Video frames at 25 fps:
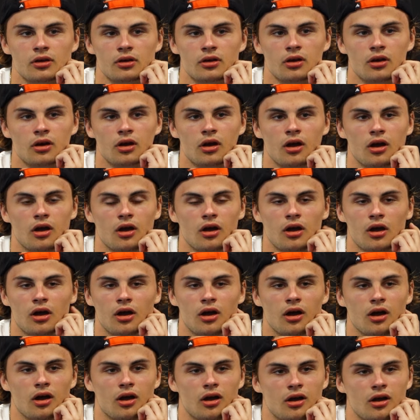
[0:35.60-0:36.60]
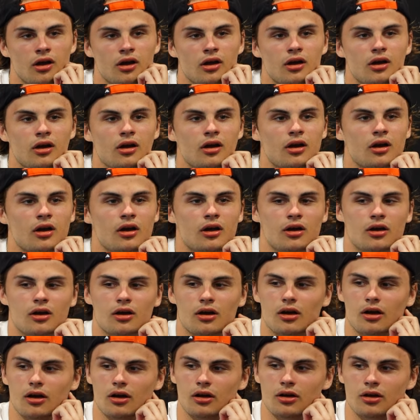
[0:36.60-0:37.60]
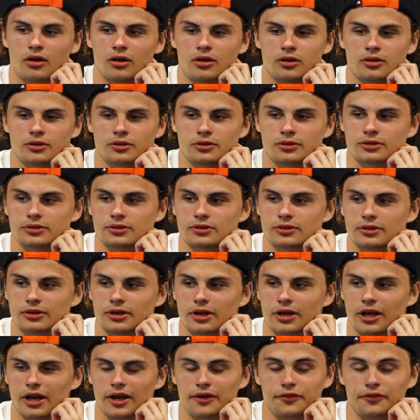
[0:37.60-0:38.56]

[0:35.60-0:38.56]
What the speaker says: dealing with that?